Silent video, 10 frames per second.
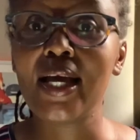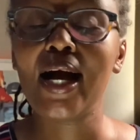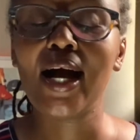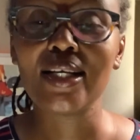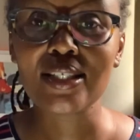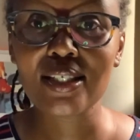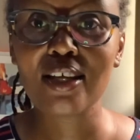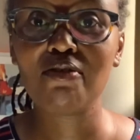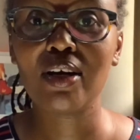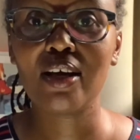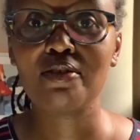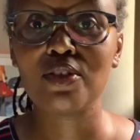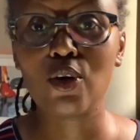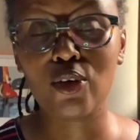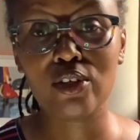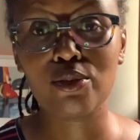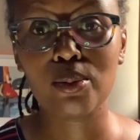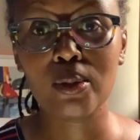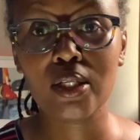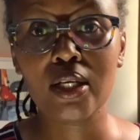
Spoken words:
and save lives on the road?